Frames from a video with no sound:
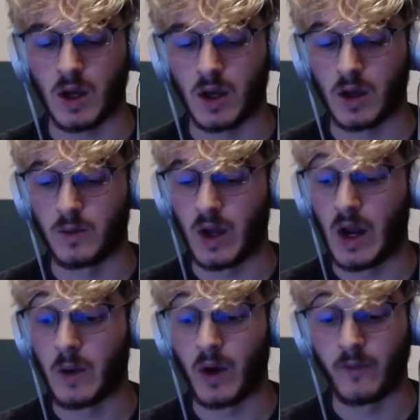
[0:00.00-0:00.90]

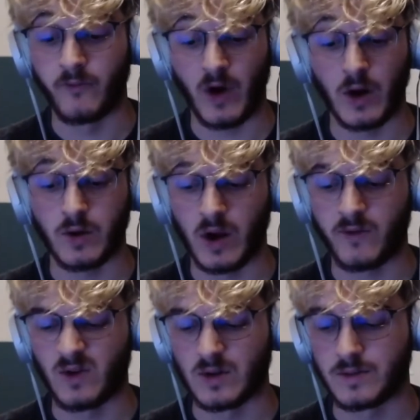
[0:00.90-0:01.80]
And I'm very
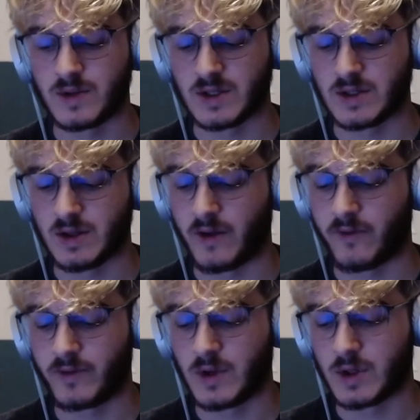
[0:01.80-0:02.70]
grateful to
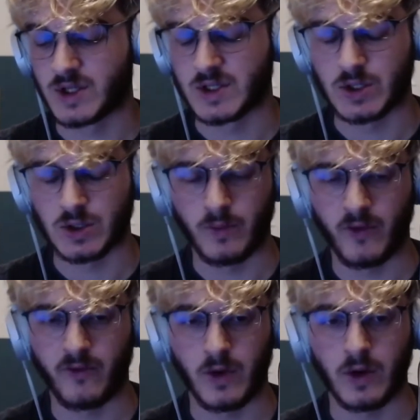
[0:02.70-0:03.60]
like not just to Sean,
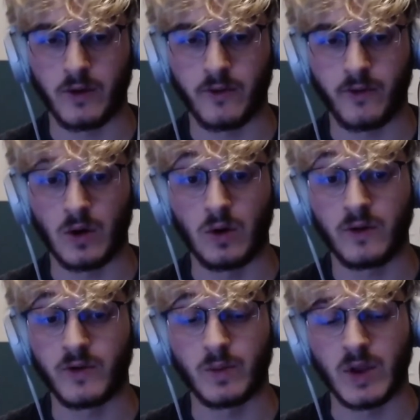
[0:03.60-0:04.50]
but for
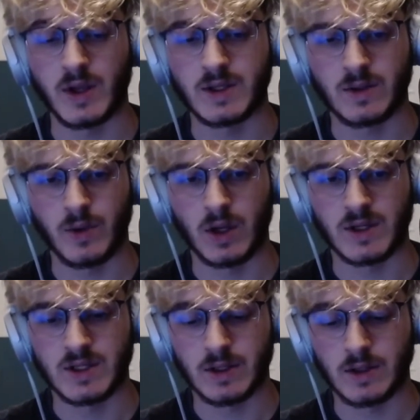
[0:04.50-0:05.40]
all of the players, to be
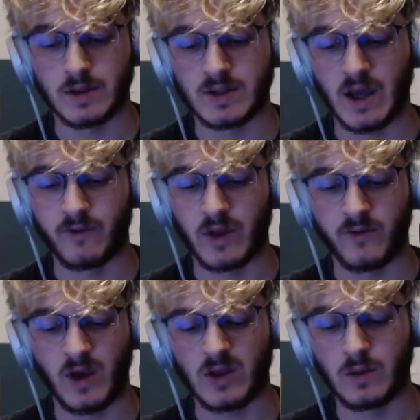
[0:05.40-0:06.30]
honest, to have
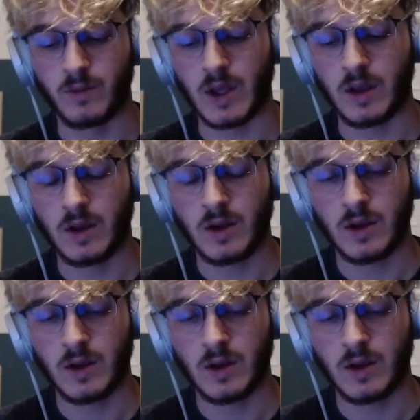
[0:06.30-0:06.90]
that faith in me.